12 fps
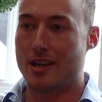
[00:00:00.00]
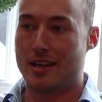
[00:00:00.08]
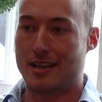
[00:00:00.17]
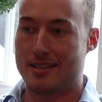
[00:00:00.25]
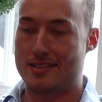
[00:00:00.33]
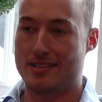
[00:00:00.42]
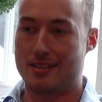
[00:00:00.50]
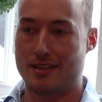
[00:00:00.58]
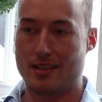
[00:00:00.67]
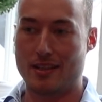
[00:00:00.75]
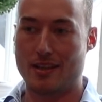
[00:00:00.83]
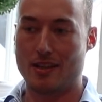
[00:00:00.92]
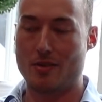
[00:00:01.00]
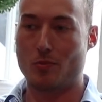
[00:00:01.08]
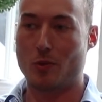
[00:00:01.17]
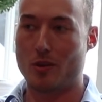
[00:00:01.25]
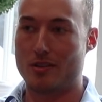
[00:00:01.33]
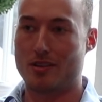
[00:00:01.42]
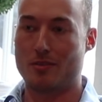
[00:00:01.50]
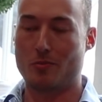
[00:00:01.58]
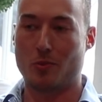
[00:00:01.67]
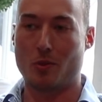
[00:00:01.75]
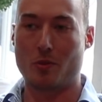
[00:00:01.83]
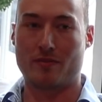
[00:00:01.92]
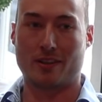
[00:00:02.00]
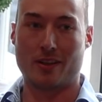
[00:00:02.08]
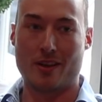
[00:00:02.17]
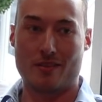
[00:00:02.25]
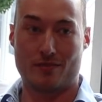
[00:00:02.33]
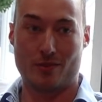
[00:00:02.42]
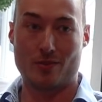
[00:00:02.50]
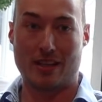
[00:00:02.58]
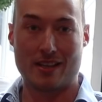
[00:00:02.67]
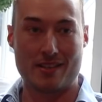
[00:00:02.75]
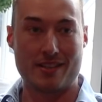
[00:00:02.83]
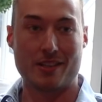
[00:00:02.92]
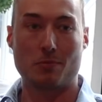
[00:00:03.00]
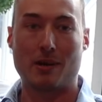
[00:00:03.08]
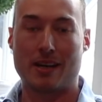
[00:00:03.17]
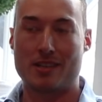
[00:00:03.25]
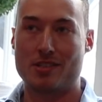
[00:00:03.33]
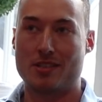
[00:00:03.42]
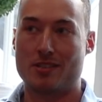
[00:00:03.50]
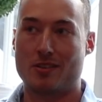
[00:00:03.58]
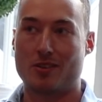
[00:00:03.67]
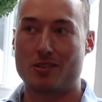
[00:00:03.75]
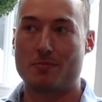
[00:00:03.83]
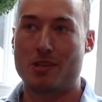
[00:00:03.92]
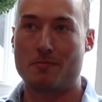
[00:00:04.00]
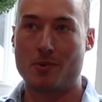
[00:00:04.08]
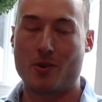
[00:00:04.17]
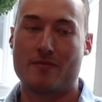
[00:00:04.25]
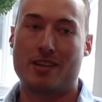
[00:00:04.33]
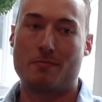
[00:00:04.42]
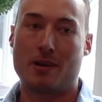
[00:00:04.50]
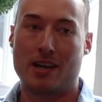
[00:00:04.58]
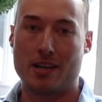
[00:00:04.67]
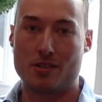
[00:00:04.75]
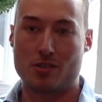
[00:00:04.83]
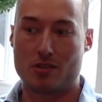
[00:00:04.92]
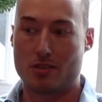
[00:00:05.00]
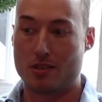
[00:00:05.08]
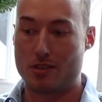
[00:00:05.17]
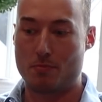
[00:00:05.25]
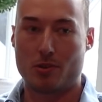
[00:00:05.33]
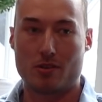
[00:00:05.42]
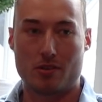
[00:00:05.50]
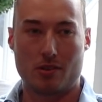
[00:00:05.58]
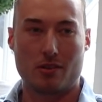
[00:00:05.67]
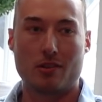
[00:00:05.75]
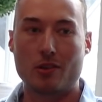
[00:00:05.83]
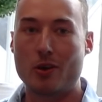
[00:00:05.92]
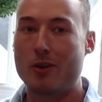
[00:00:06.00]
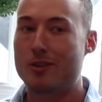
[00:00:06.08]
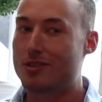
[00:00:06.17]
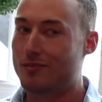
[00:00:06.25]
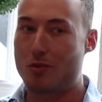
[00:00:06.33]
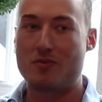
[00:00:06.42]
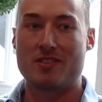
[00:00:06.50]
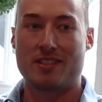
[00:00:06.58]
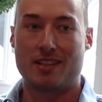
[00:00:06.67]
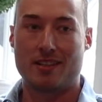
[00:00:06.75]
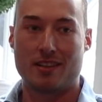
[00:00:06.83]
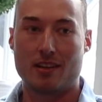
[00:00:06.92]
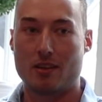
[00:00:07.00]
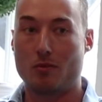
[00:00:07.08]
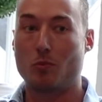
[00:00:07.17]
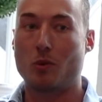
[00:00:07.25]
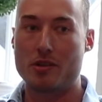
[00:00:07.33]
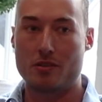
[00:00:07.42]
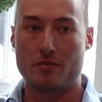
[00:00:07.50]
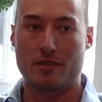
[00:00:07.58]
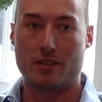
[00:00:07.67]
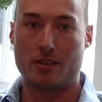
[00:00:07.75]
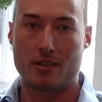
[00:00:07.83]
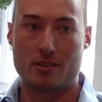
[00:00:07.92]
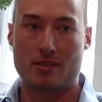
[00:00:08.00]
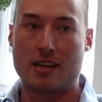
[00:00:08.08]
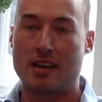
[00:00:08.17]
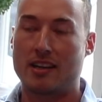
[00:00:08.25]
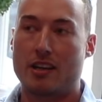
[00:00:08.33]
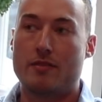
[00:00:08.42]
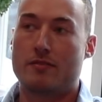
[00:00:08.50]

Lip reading: And what we've learned through like the deal packaging is not to be motivated by it. Just you put loads of offers in at what you think it'll stack up.